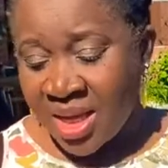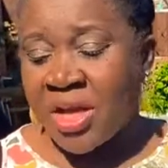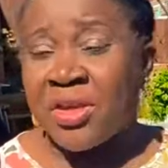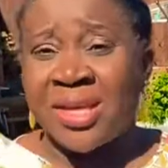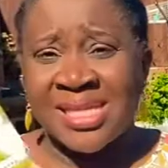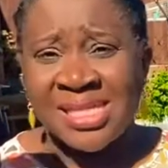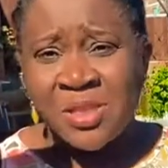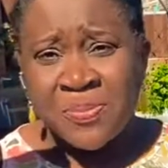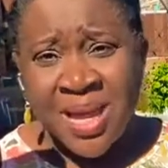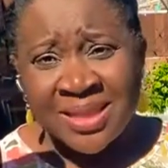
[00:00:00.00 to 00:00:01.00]
You can still
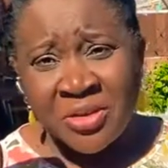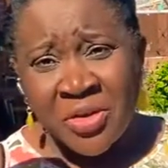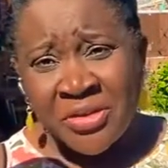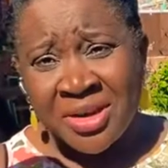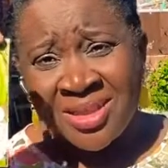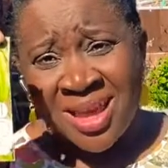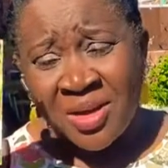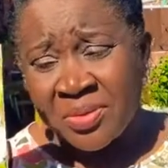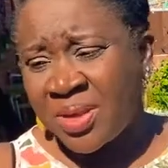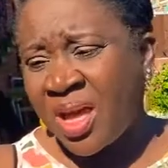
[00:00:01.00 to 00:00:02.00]
plant okra
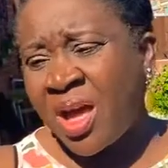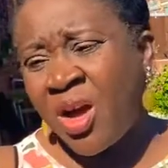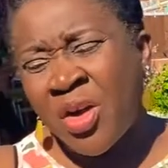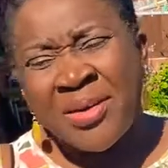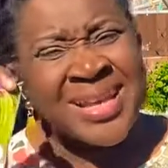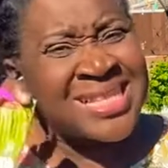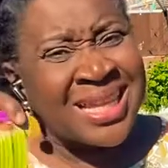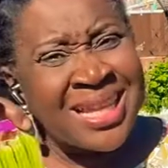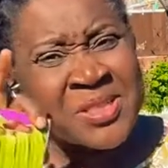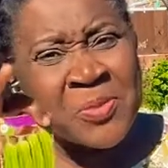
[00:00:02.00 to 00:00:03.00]
now. Okra is a
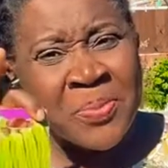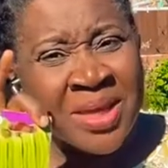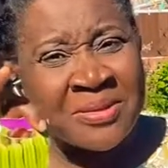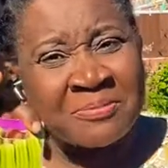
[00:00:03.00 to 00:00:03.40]
little bit,